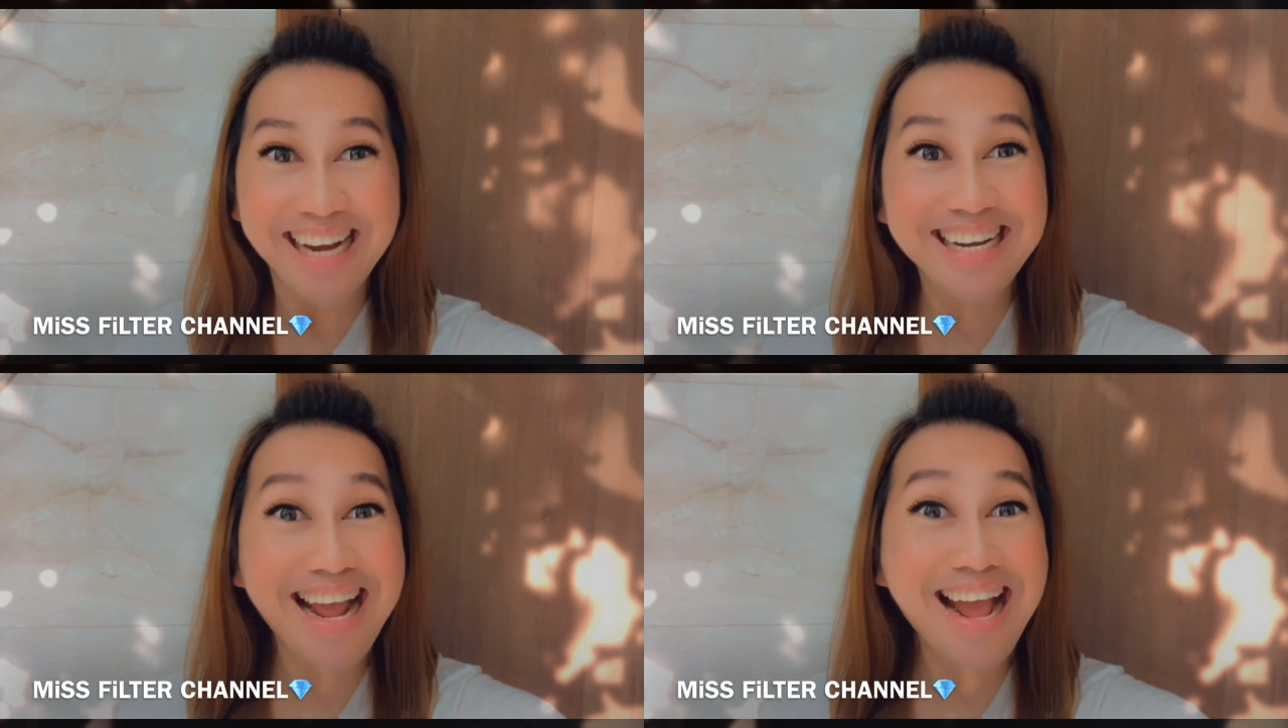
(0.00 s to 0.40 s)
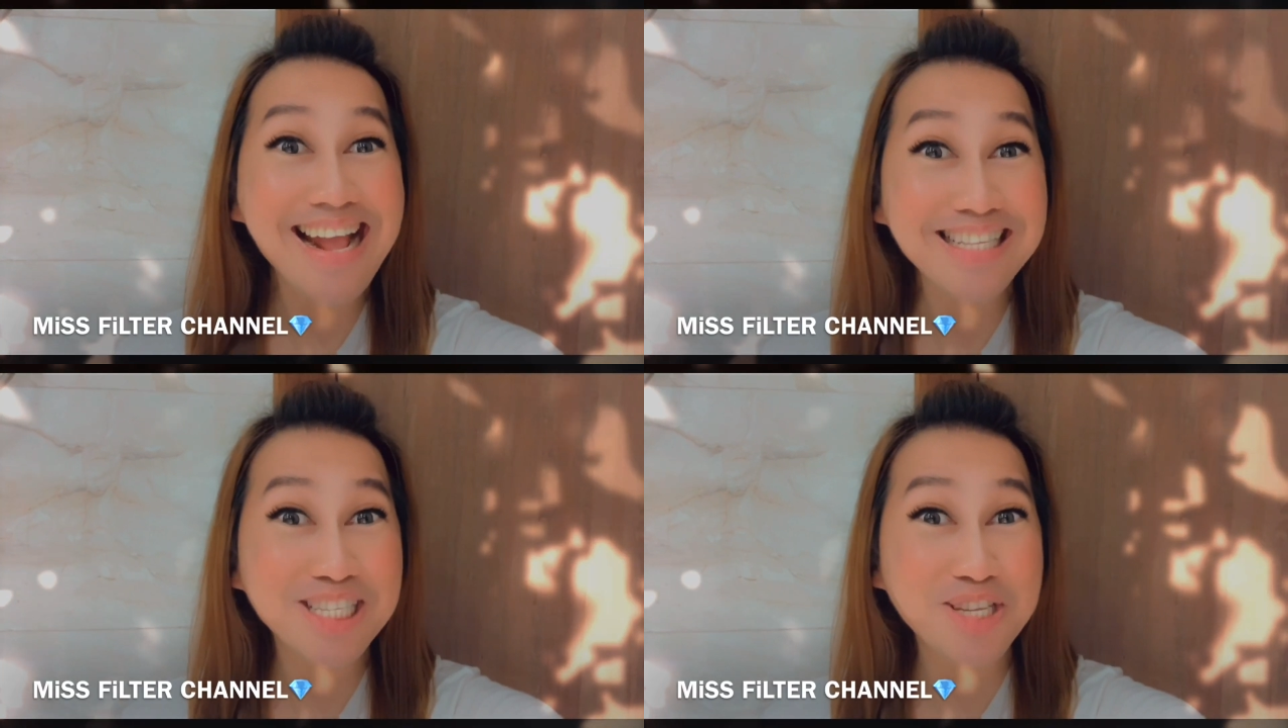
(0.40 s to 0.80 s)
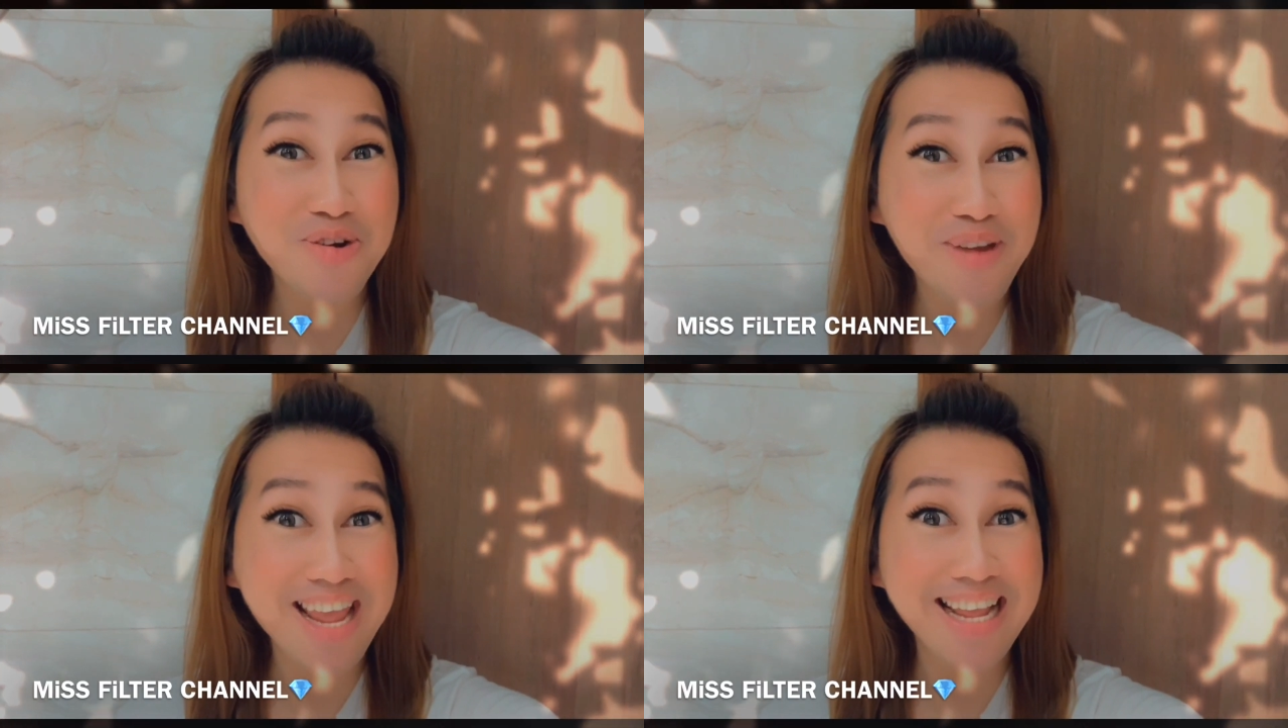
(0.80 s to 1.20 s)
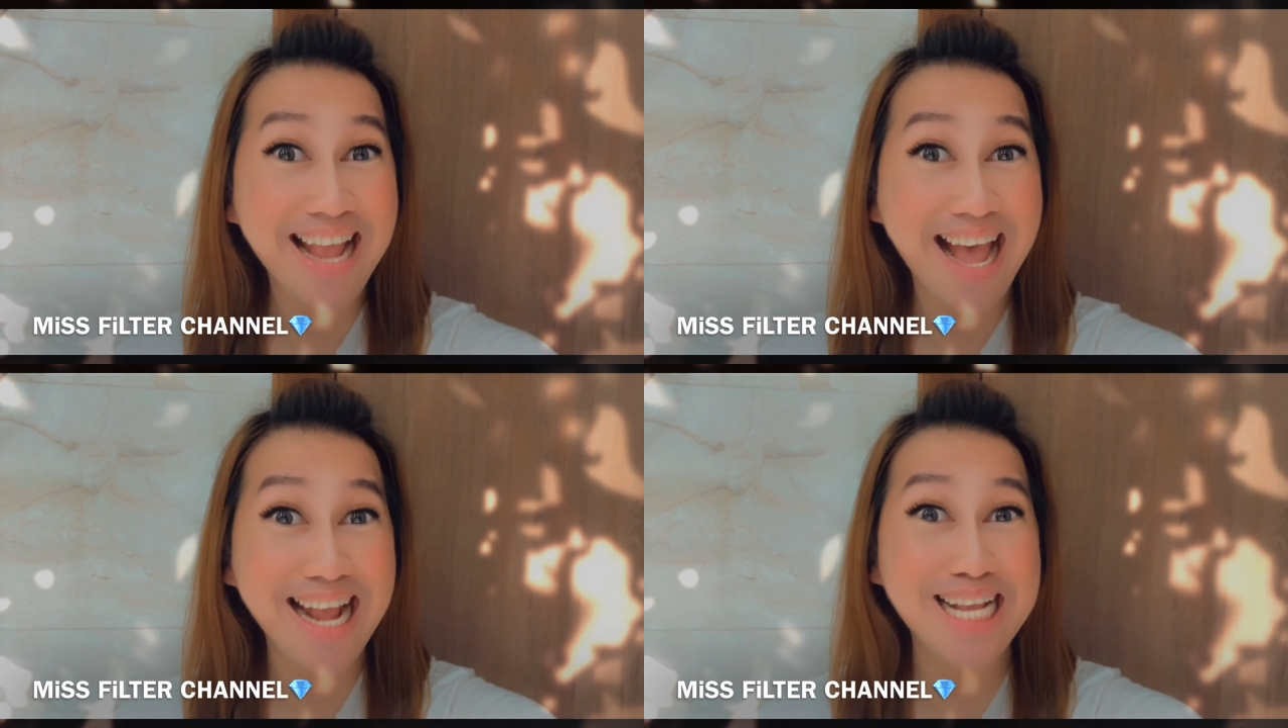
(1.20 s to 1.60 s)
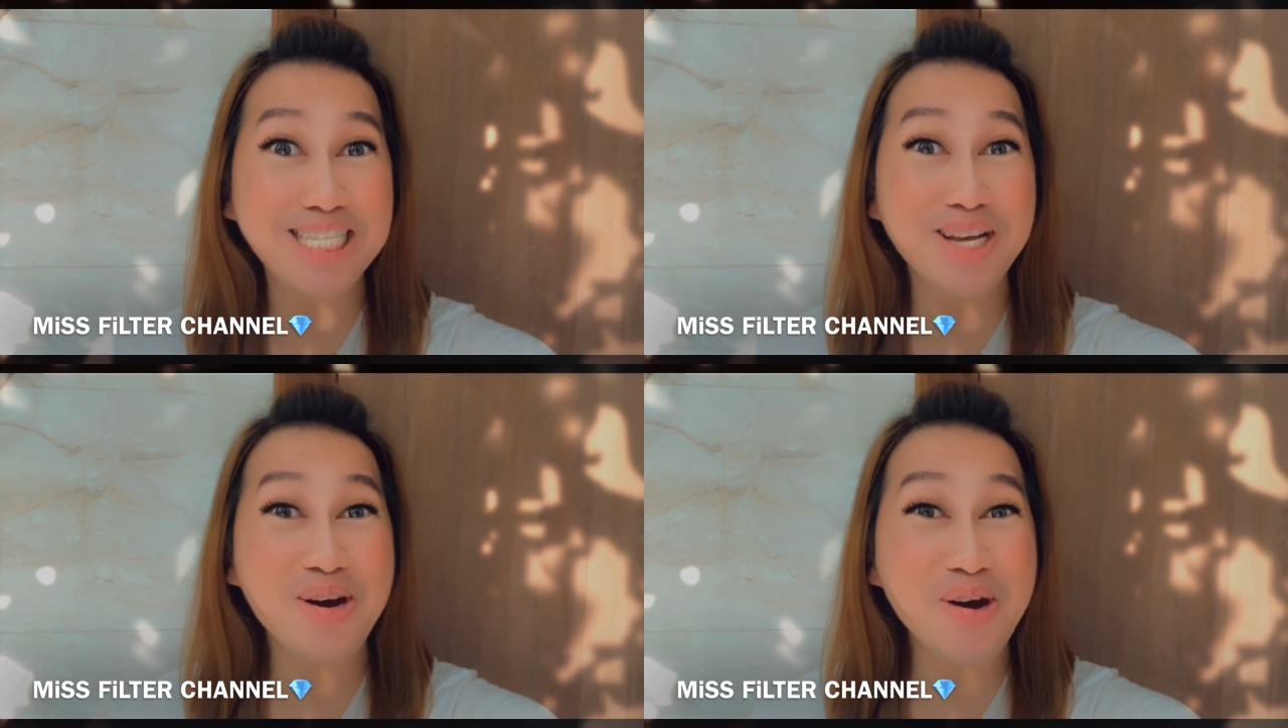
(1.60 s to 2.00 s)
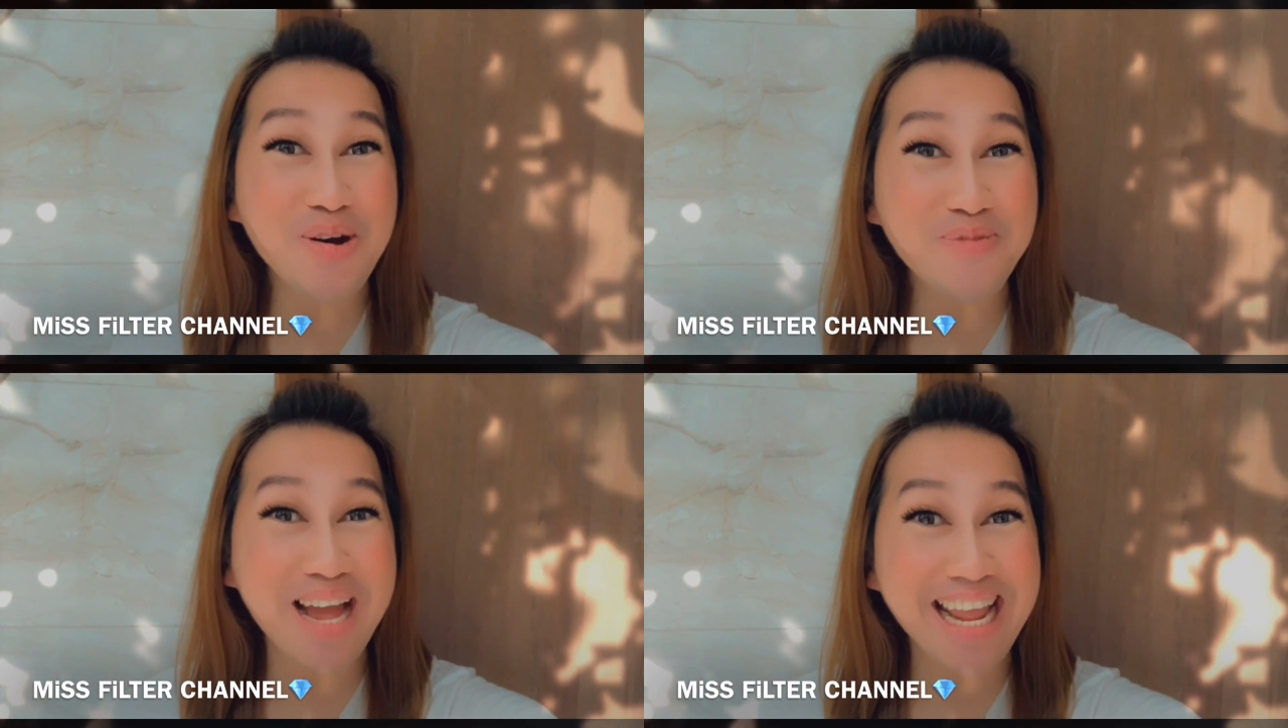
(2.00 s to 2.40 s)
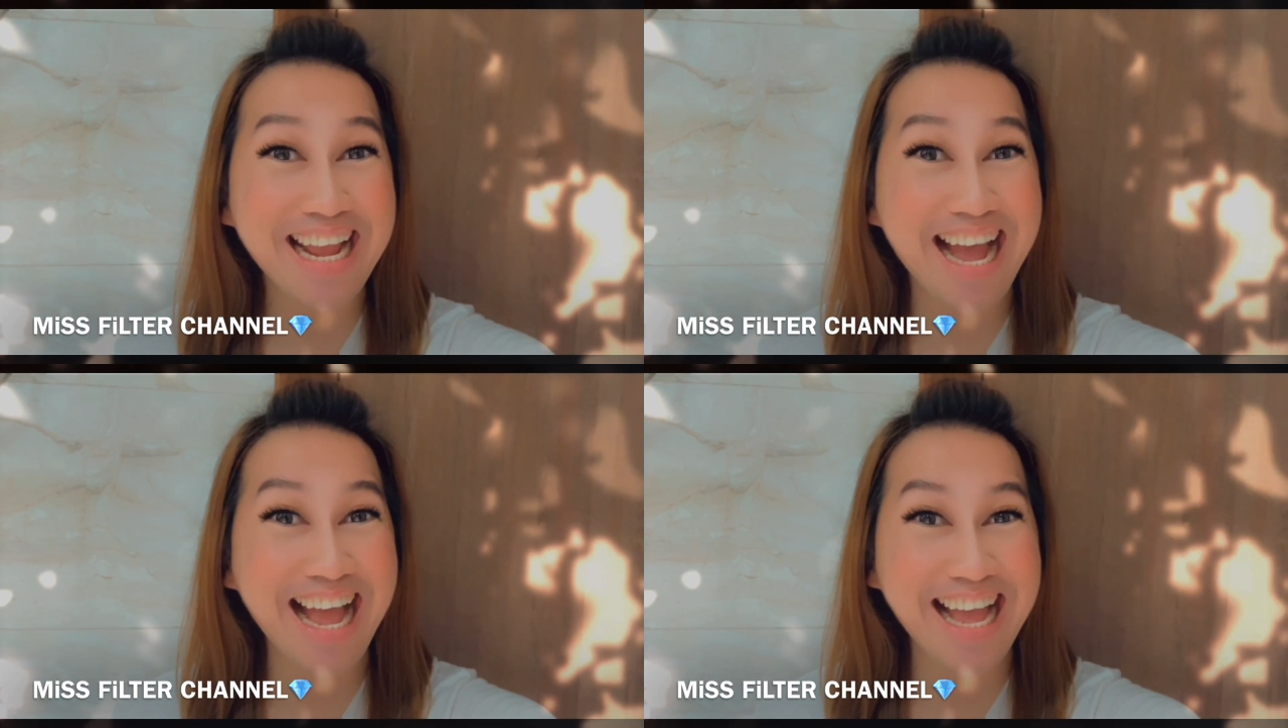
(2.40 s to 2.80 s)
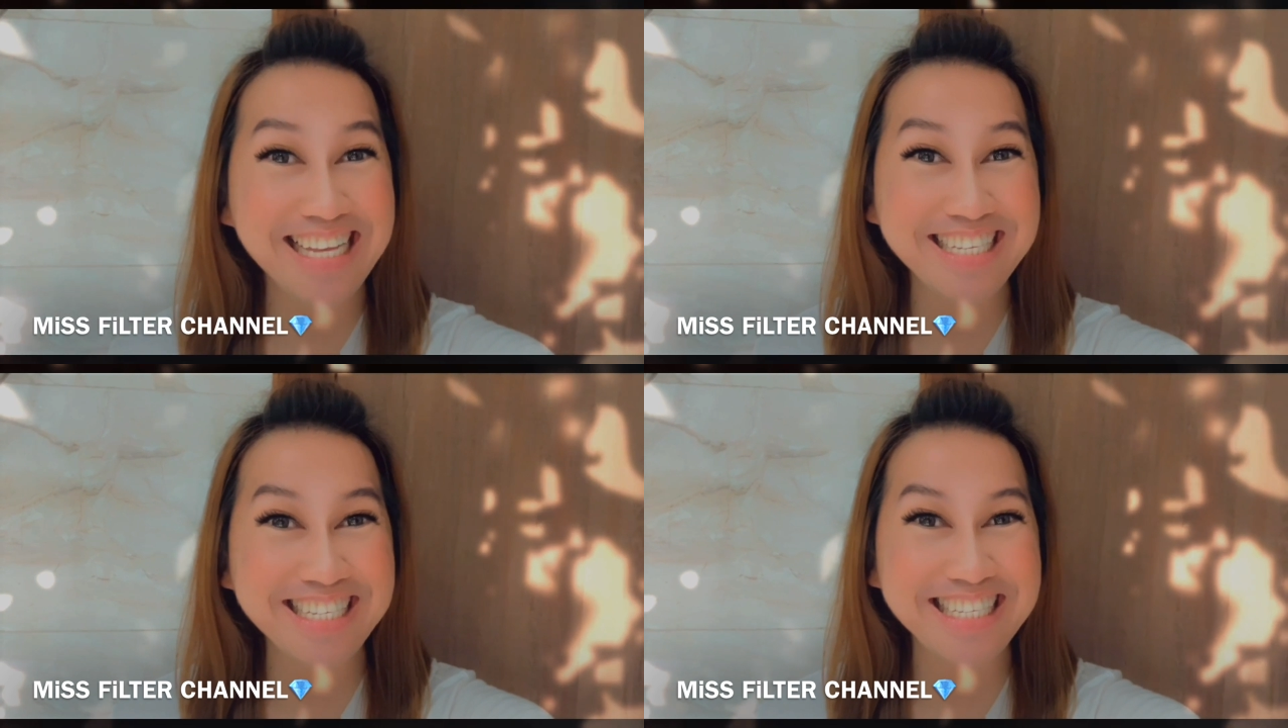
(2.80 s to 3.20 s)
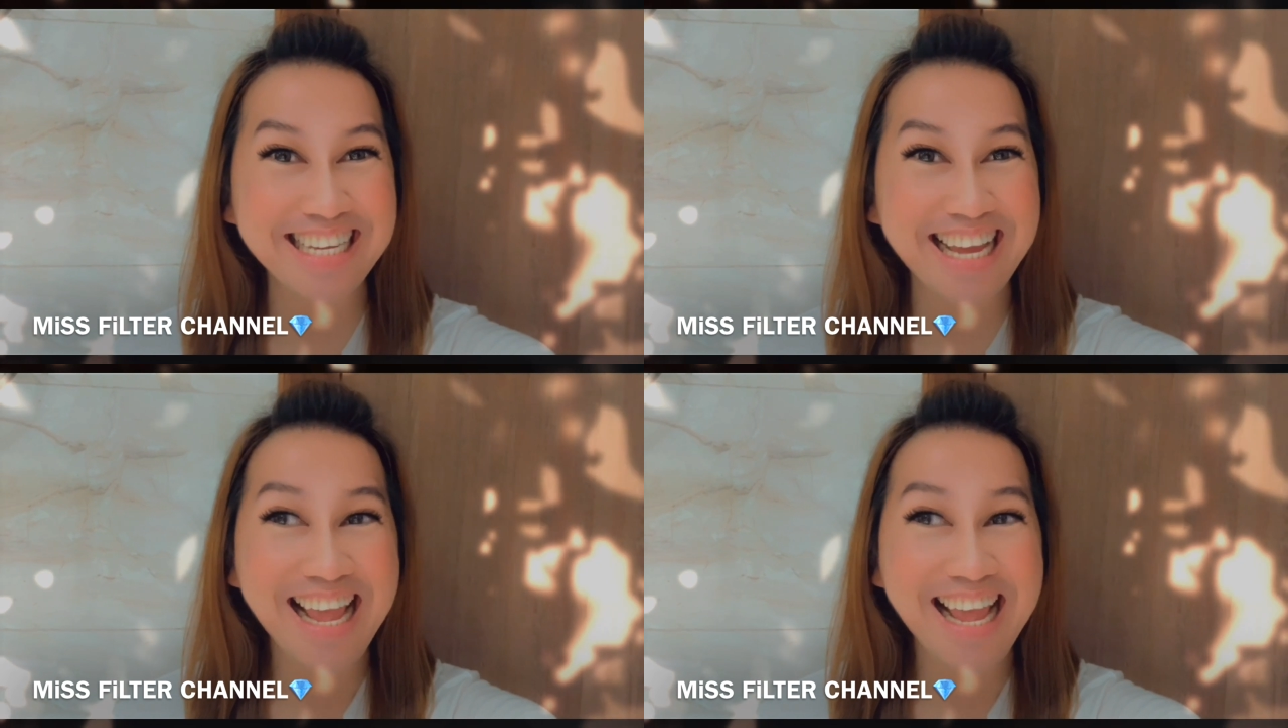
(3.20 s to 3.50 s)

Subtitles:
That's quick, guys. Oh my gosh.